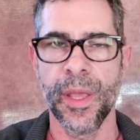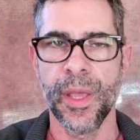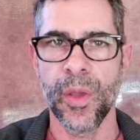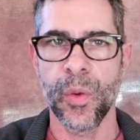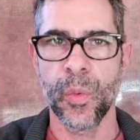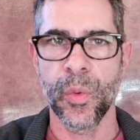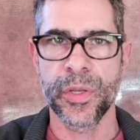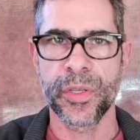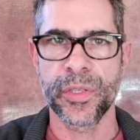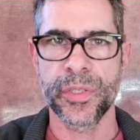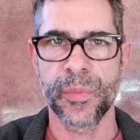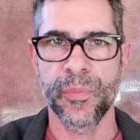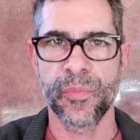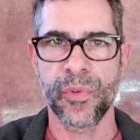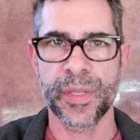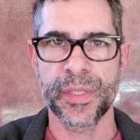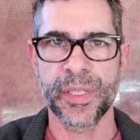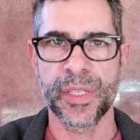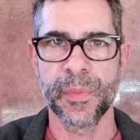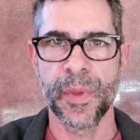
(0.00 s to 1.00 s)
which
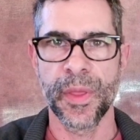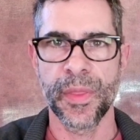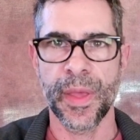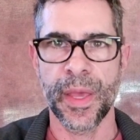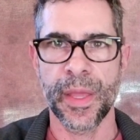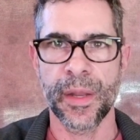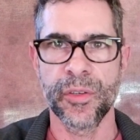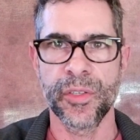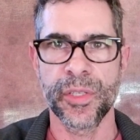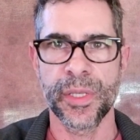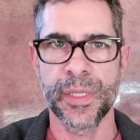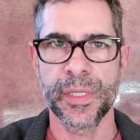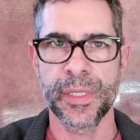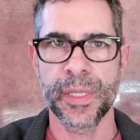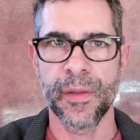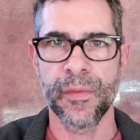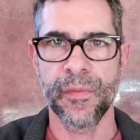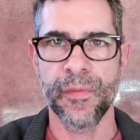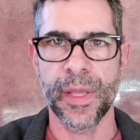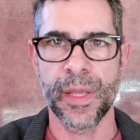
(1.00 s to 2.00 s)
suppresses methanogens
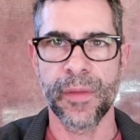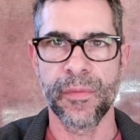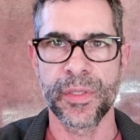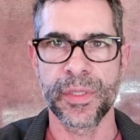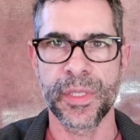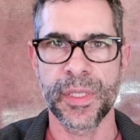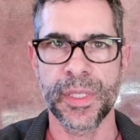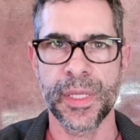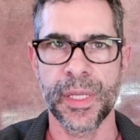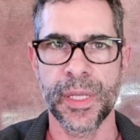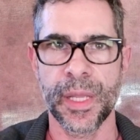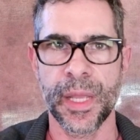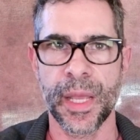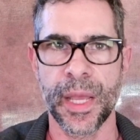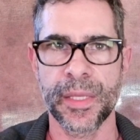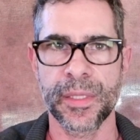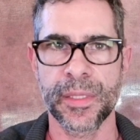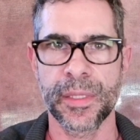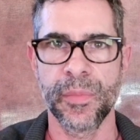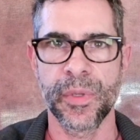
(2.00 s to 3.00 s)
and favors acetic
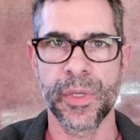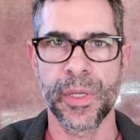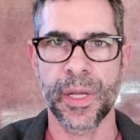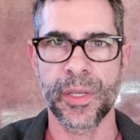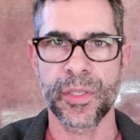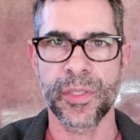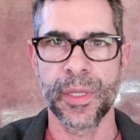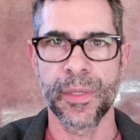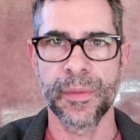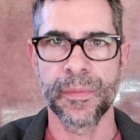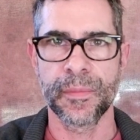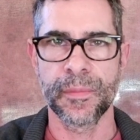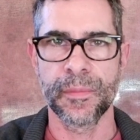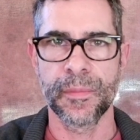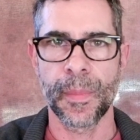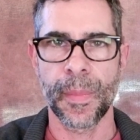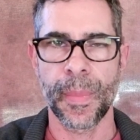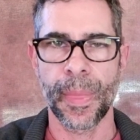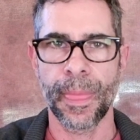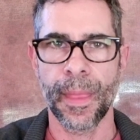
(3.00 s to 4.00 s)
acid production.
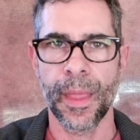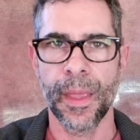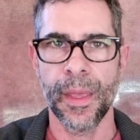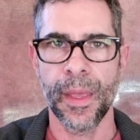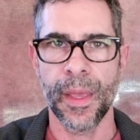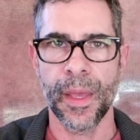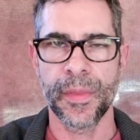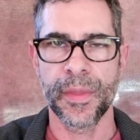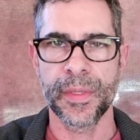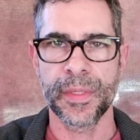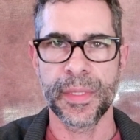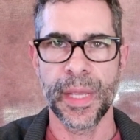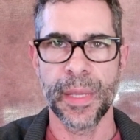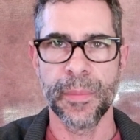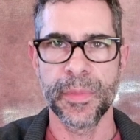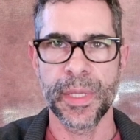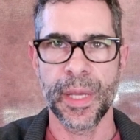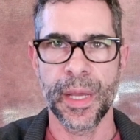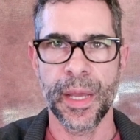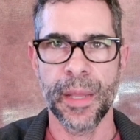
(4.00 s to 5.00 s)
At the same
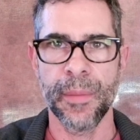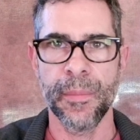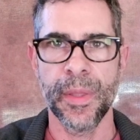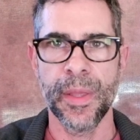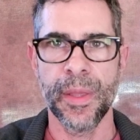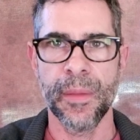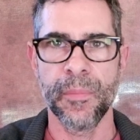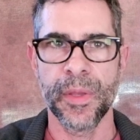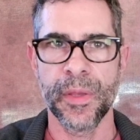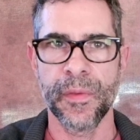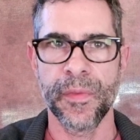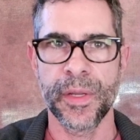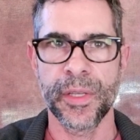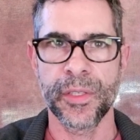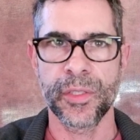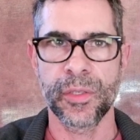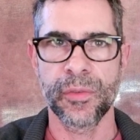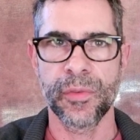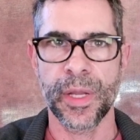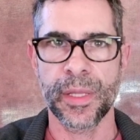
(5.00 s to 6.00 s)
time, Bifidus
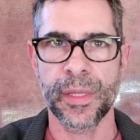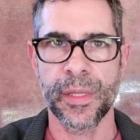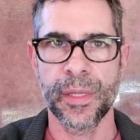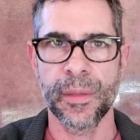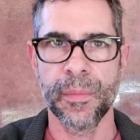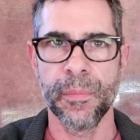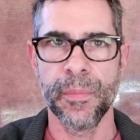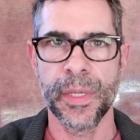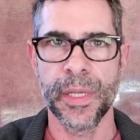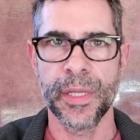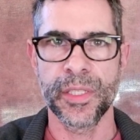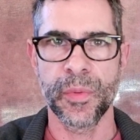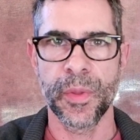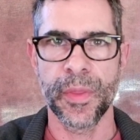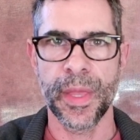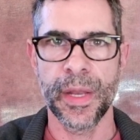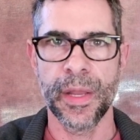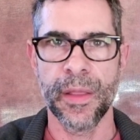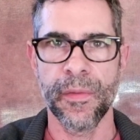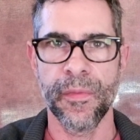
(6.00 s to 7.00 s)
directly competes with
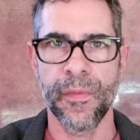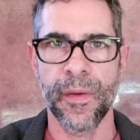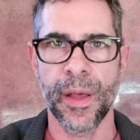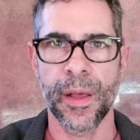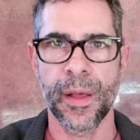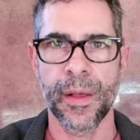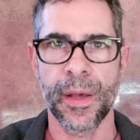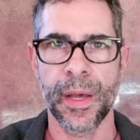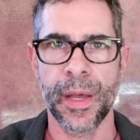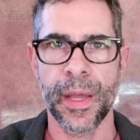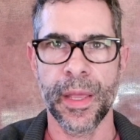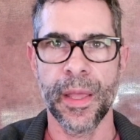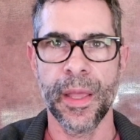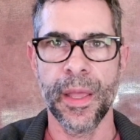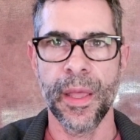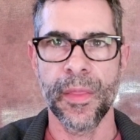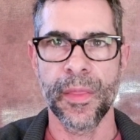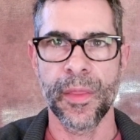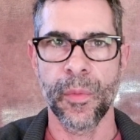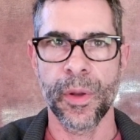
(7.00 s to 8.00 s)
any fungi
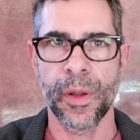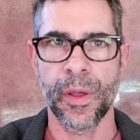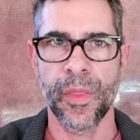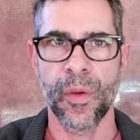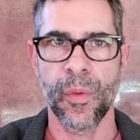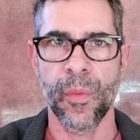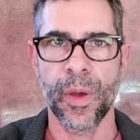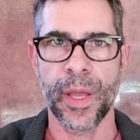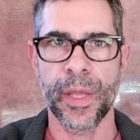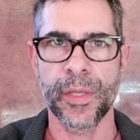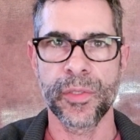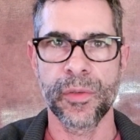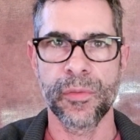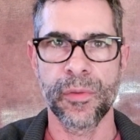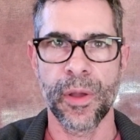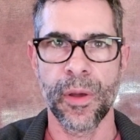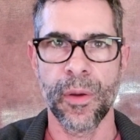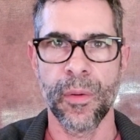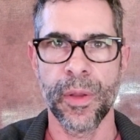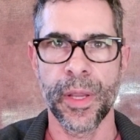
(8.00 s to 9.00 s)
that would otherwise
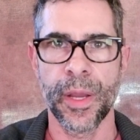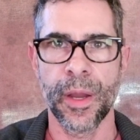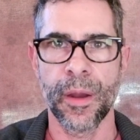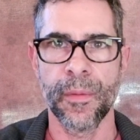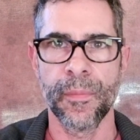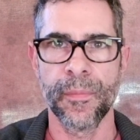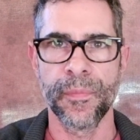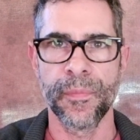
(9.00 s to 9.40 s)
grow here.